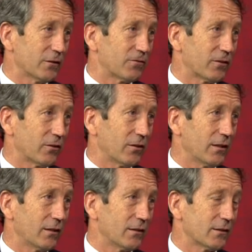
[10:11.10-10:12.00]
used for 30
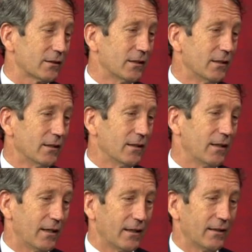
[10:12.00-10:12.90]
years. Uh -huh
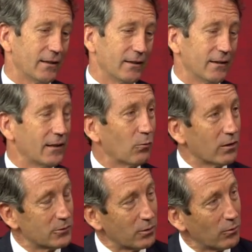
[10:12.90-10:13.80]
and uh, it
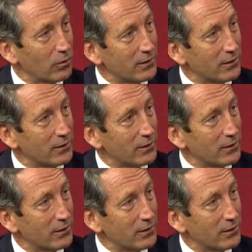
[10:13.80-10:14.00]
was what it